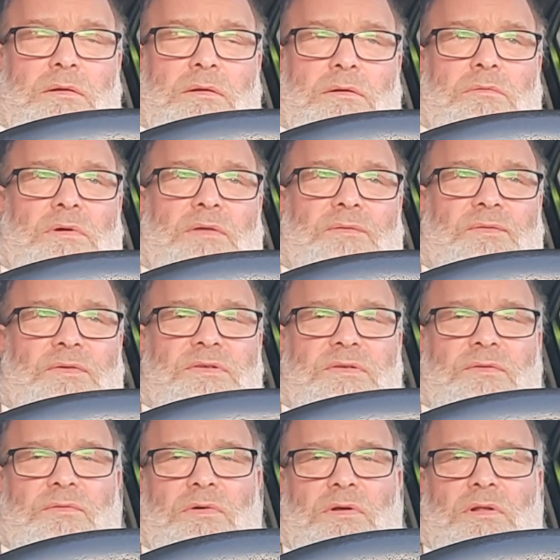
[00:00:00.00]
Well, first
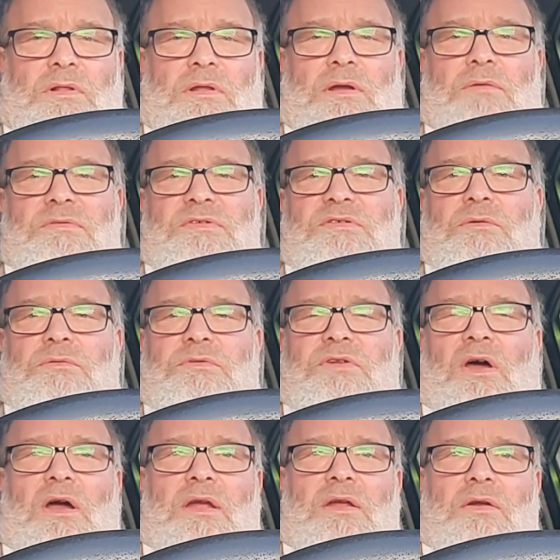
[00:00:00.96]
of all, I was so
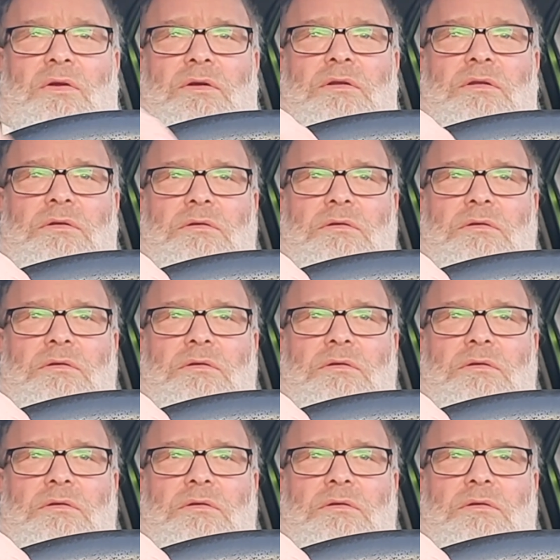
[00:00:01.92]
tired